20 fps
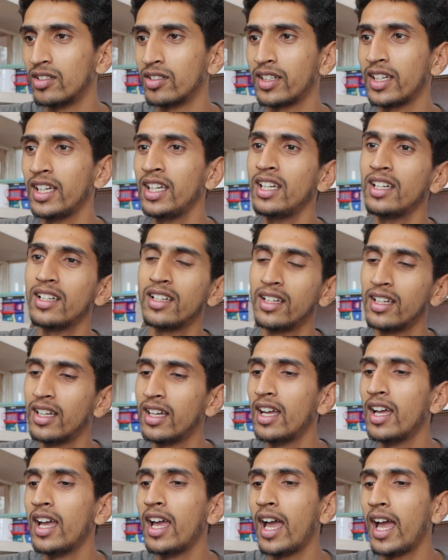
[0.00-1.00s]
Okay,
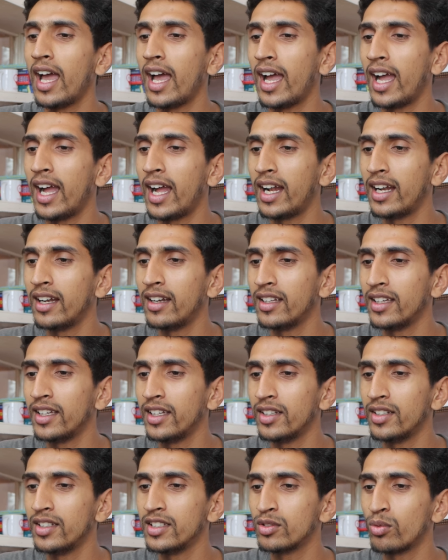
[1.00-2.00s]
and
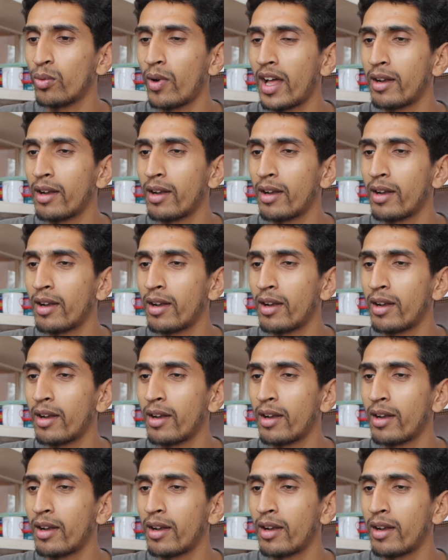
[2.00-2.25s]
here is